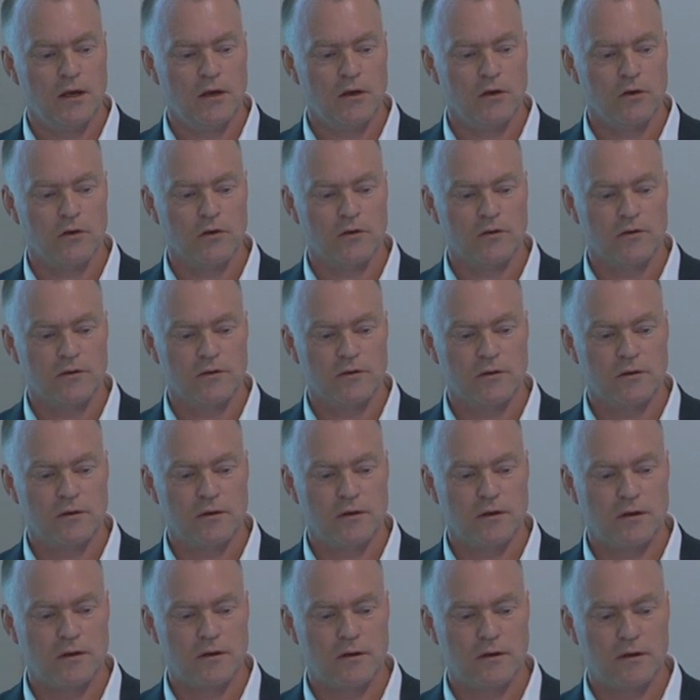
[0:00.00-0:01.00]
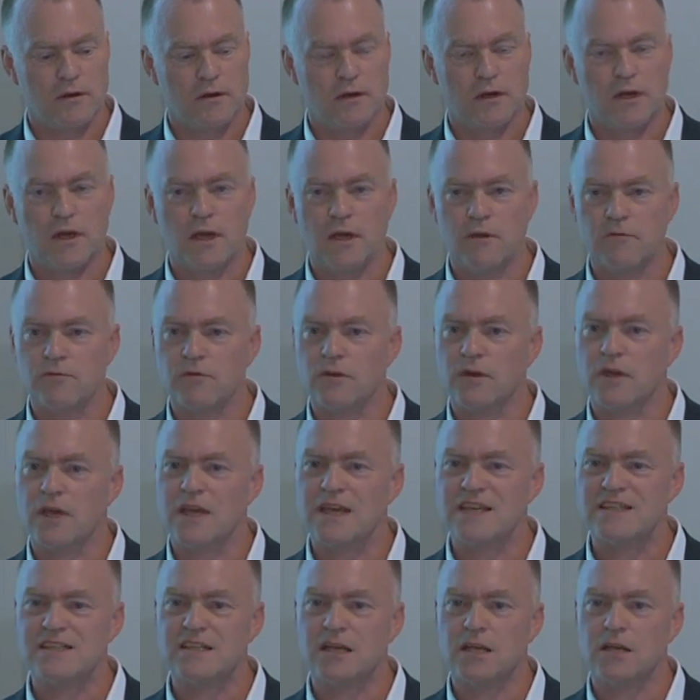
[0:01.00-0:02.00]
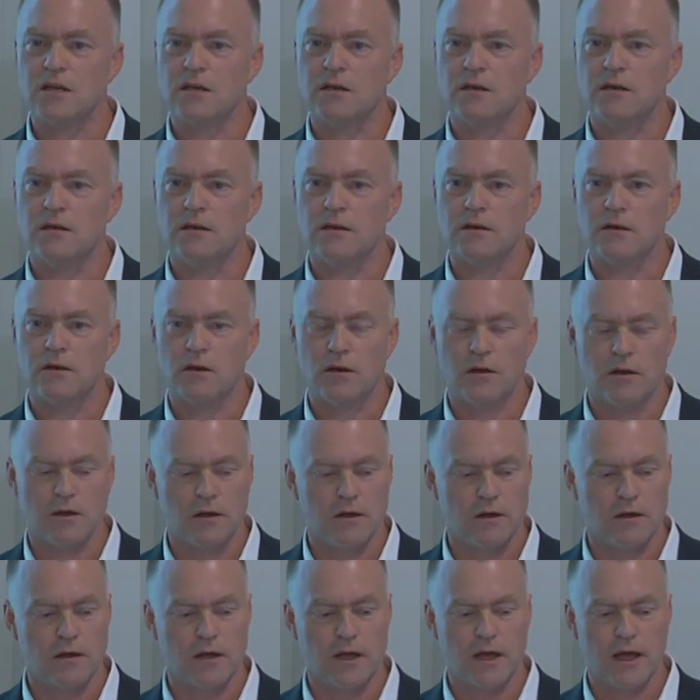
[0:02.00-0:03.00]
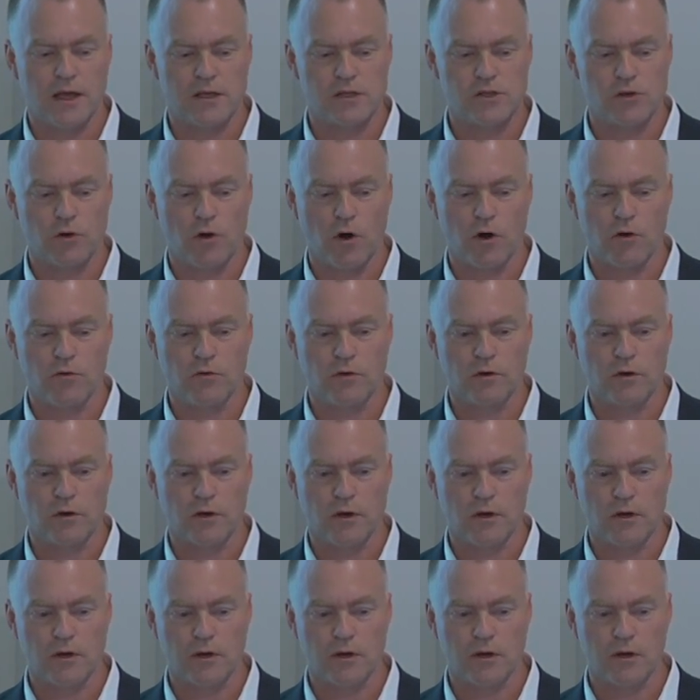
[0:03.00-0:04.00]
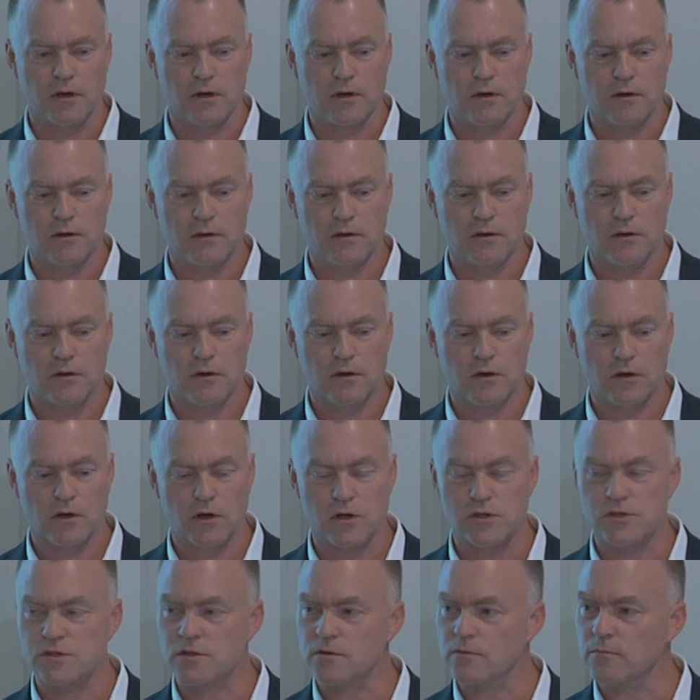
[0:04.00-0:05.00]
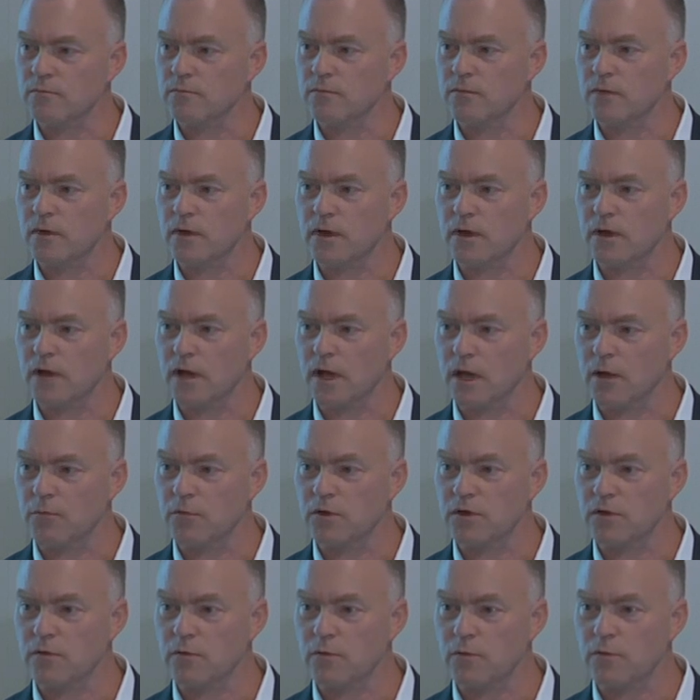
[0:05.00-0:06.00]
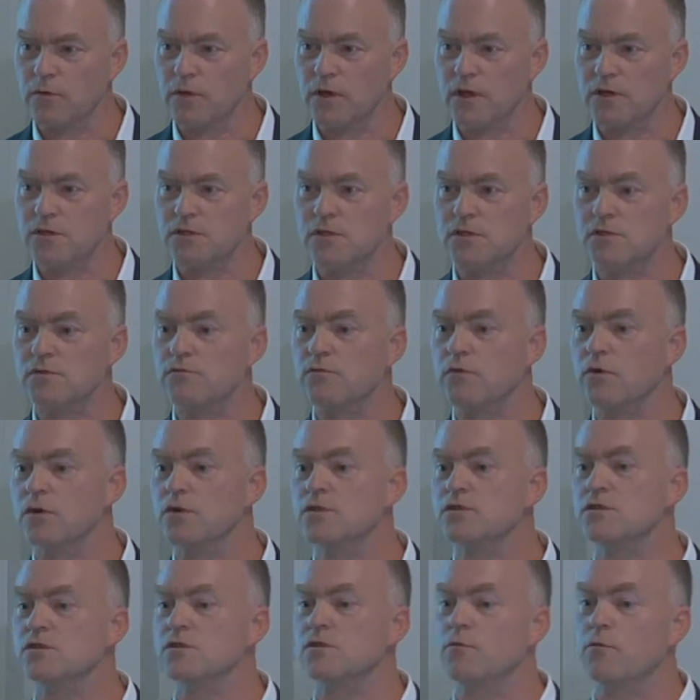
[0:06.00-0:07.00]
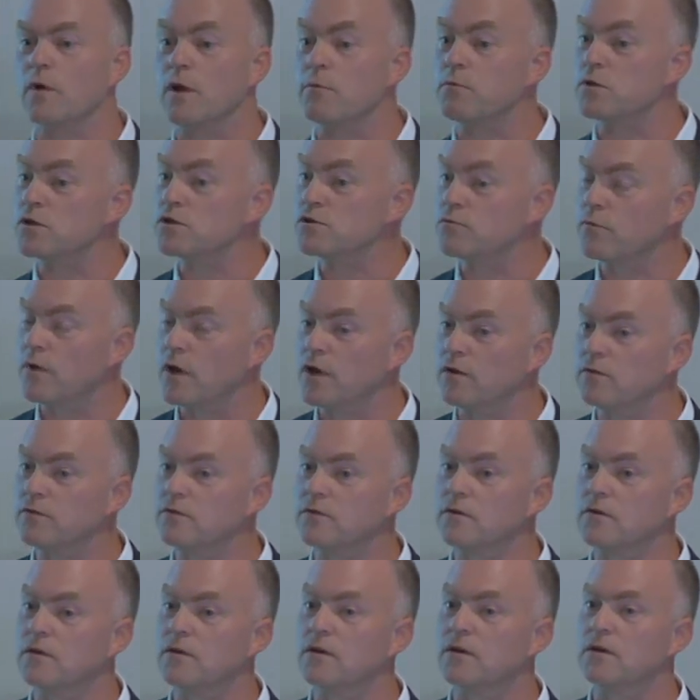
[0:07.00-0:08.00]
You could even easily add your own custom element implementations, for instance wrappers around